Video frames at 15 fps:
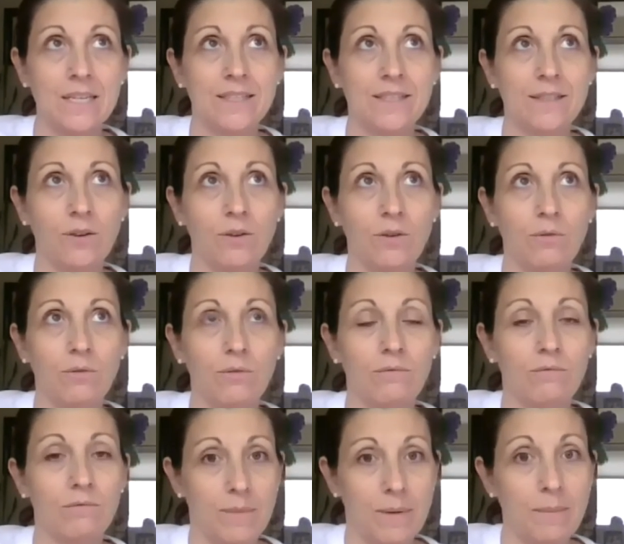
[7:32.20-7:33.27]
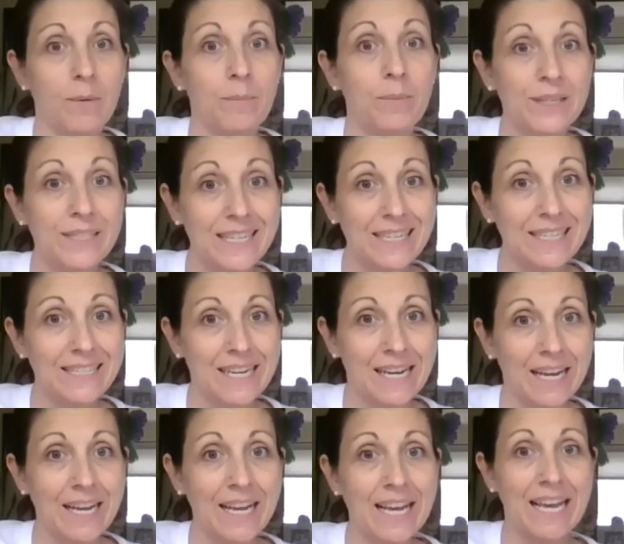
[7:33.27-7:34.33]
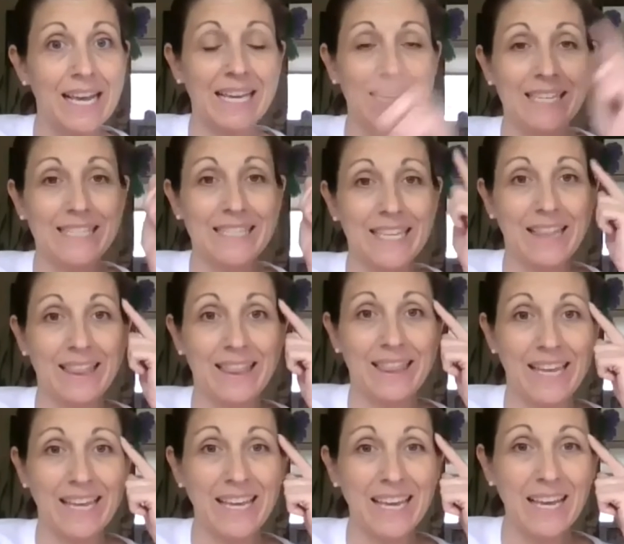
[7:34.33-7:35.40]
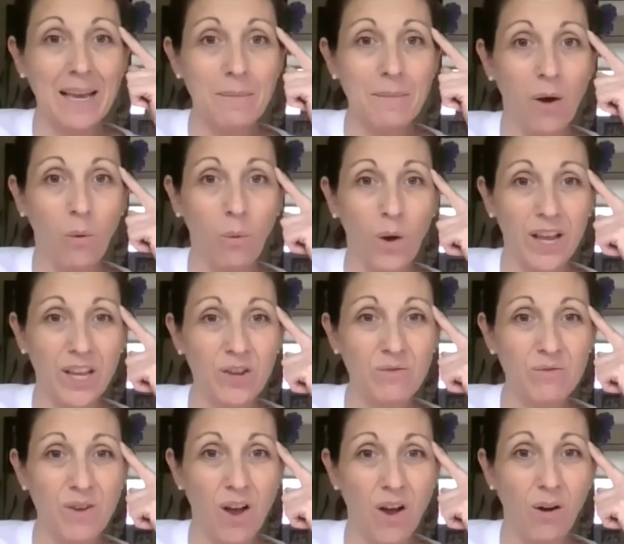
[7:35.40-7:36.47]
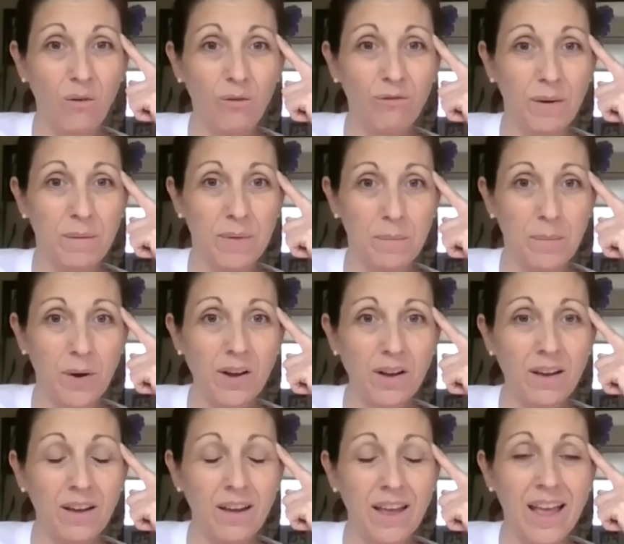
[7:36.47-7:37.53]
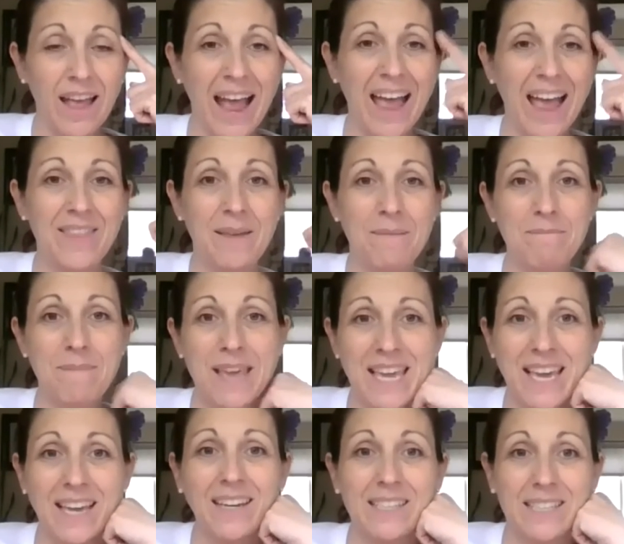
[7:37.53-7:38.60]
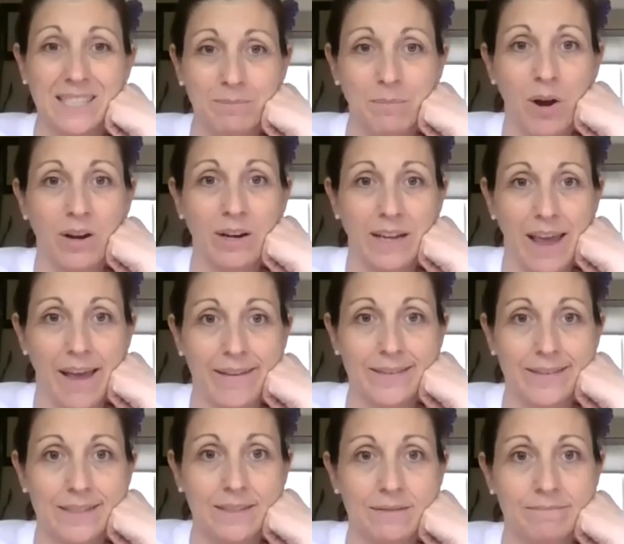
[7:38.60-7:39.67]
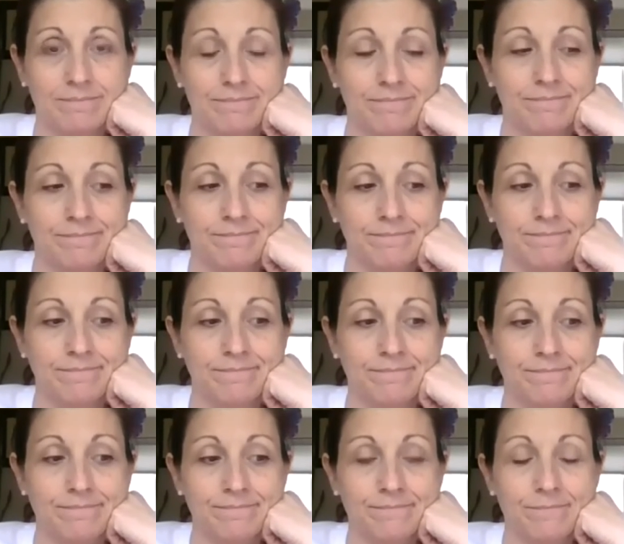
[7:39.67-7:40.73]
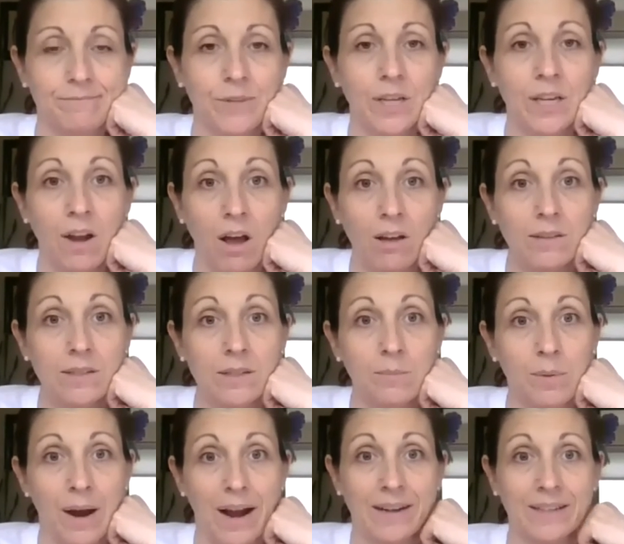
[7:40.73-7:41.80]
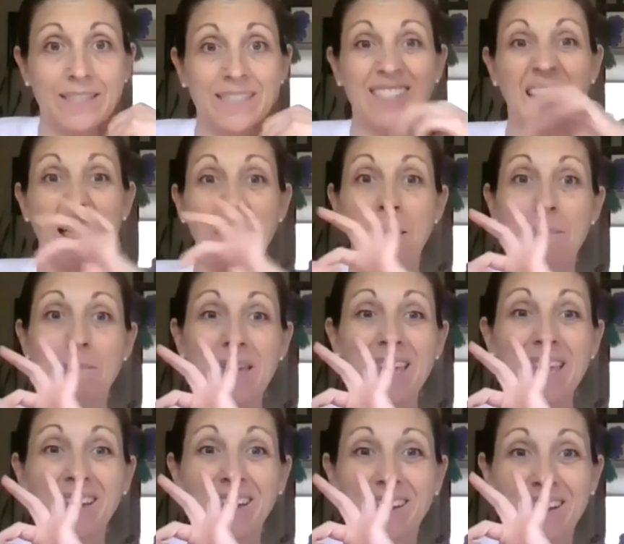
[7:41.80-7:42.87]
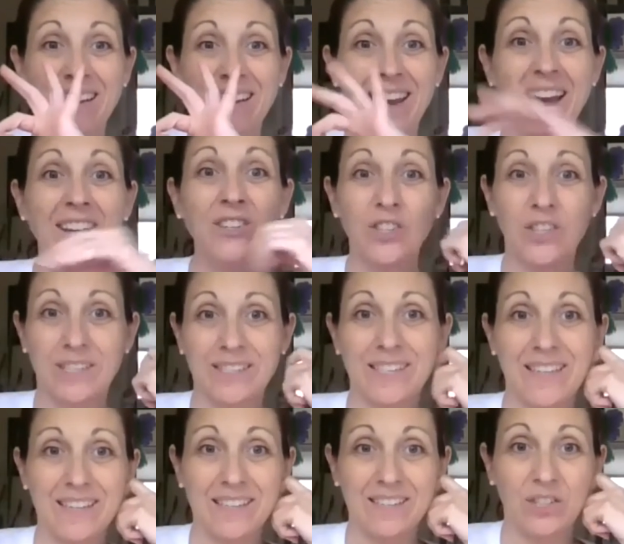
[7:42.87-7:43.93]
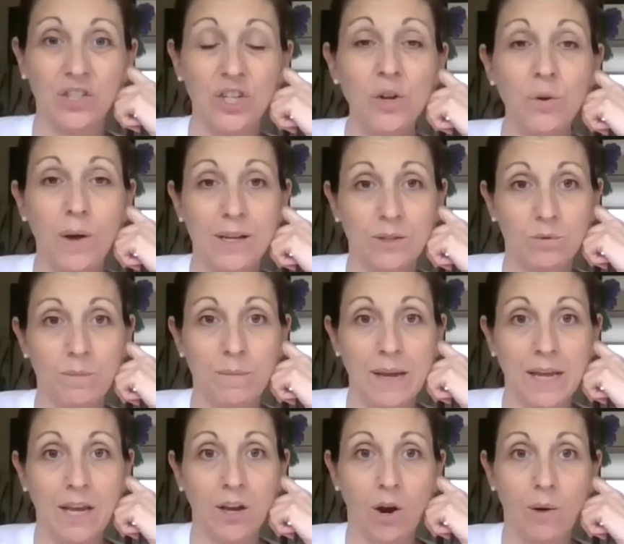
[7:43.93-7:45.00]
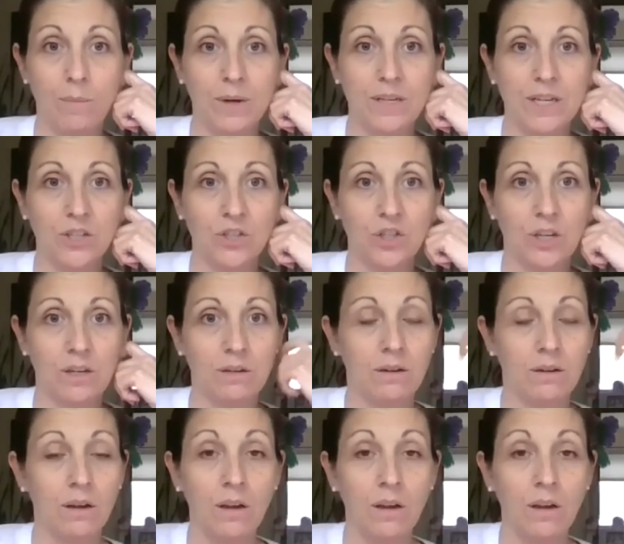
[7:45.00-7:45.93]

So remember, predicting is thinking about what you know from the book and then making a smart guess. You can also practice making a connection to this too as we're making our prediction.